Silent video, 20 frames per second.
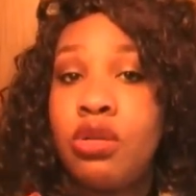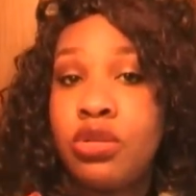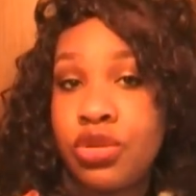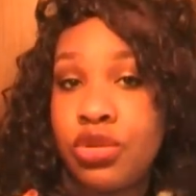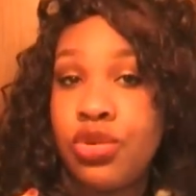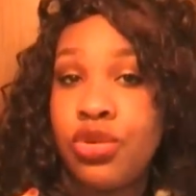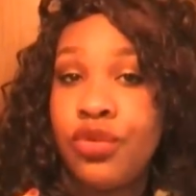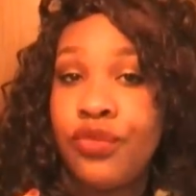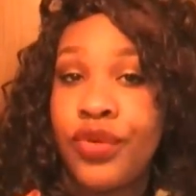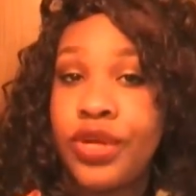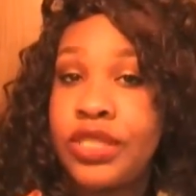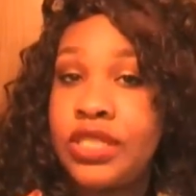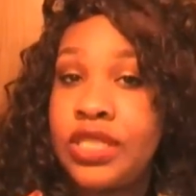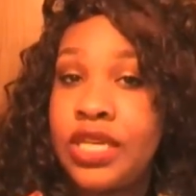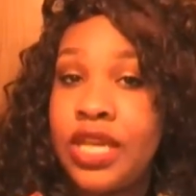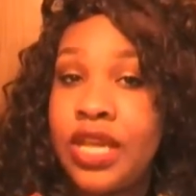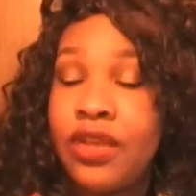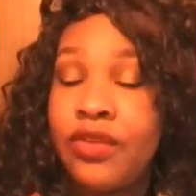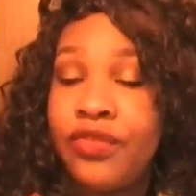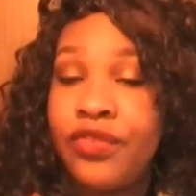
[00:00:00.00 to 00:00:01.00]

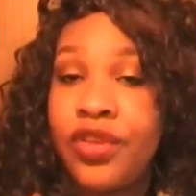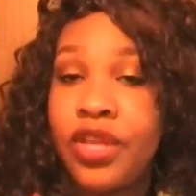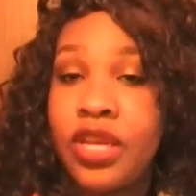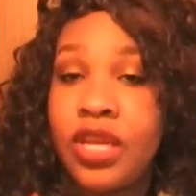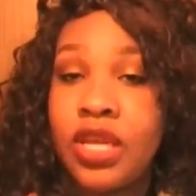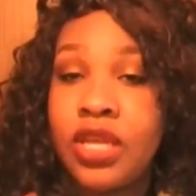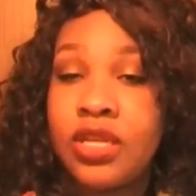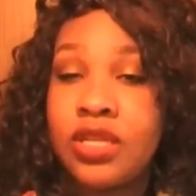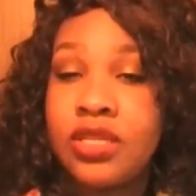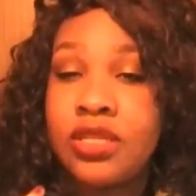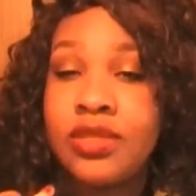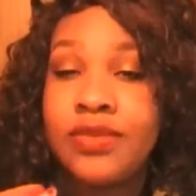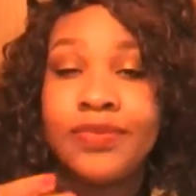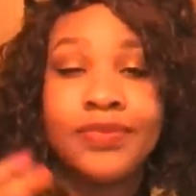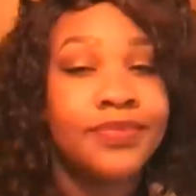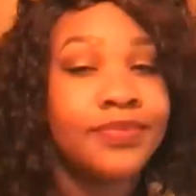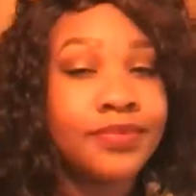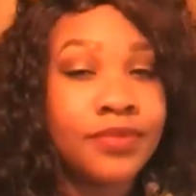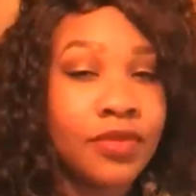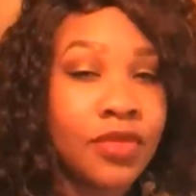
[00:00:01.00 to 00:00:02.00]
University of Phoenix.
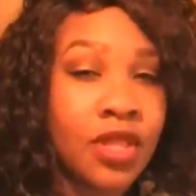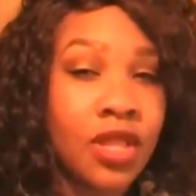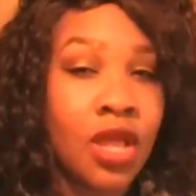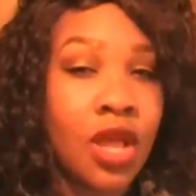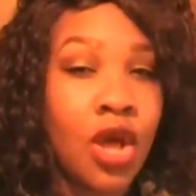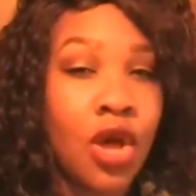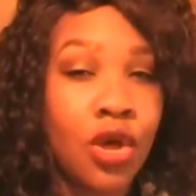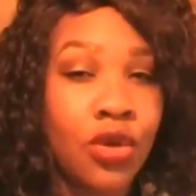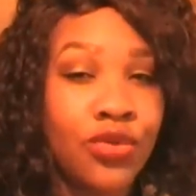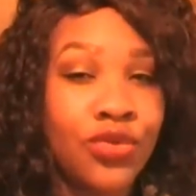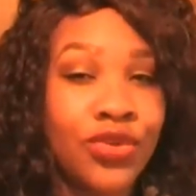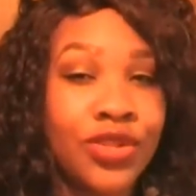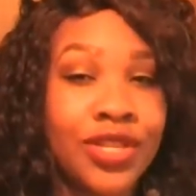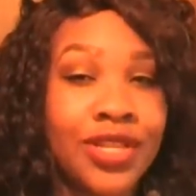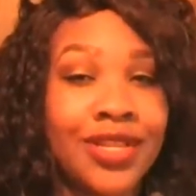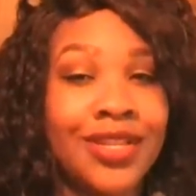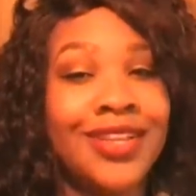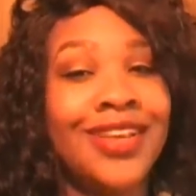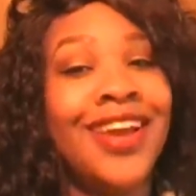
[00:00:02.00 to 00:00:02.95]
Hopefully.